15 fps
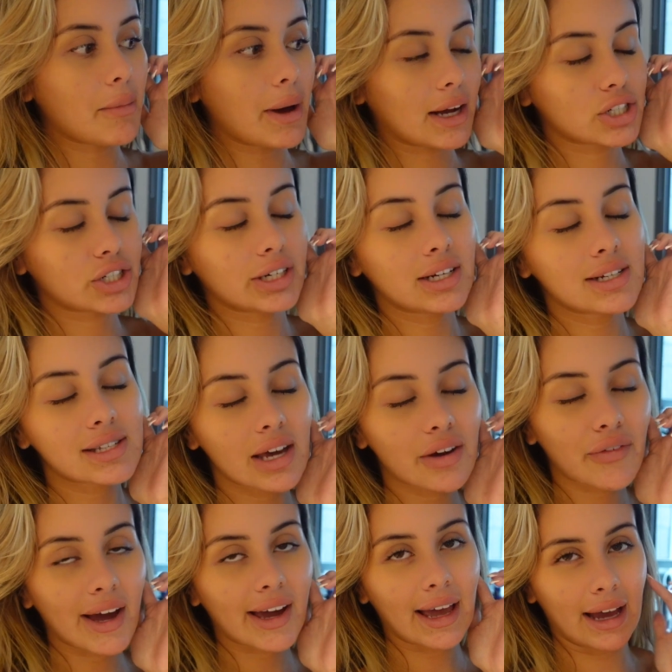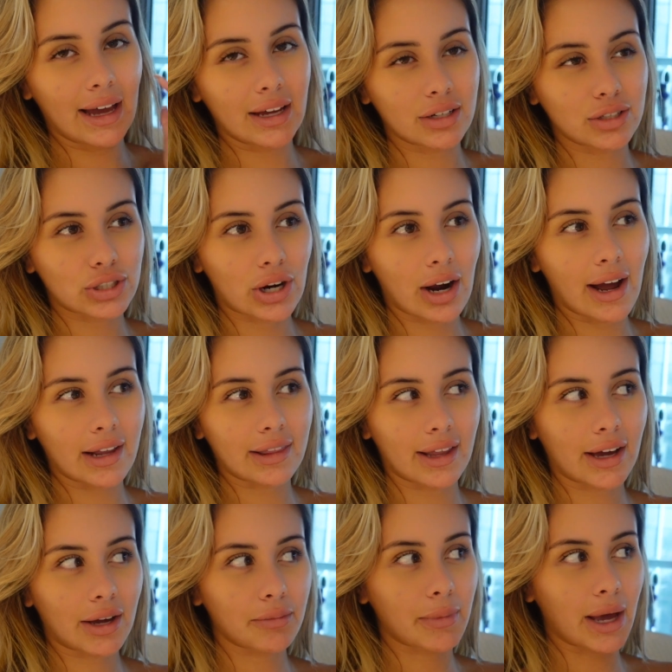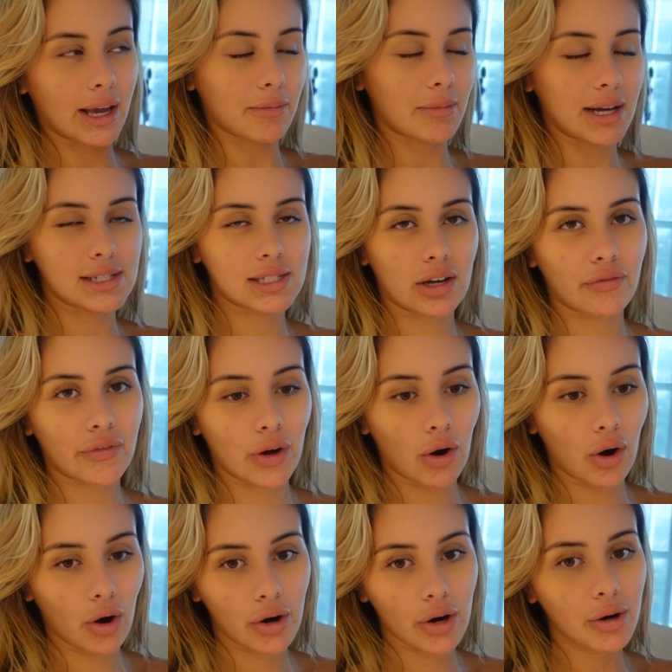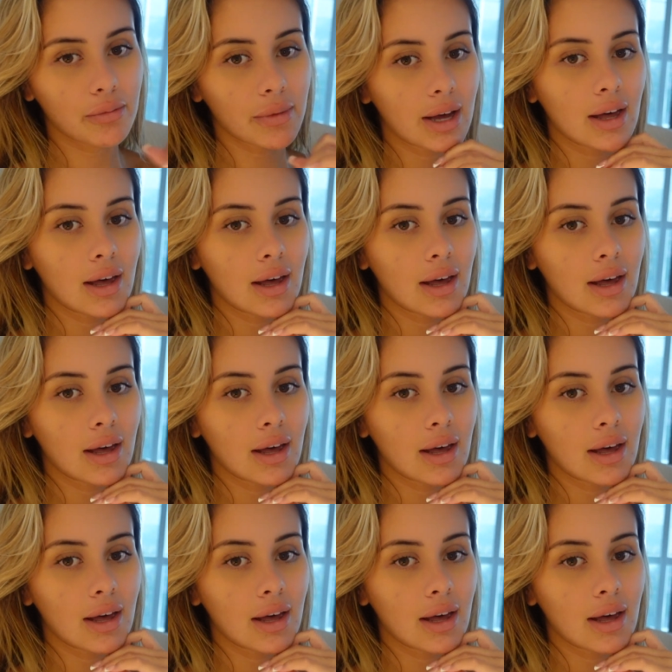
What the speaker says: I'm actually gonna see if I can try and like make it myself at home.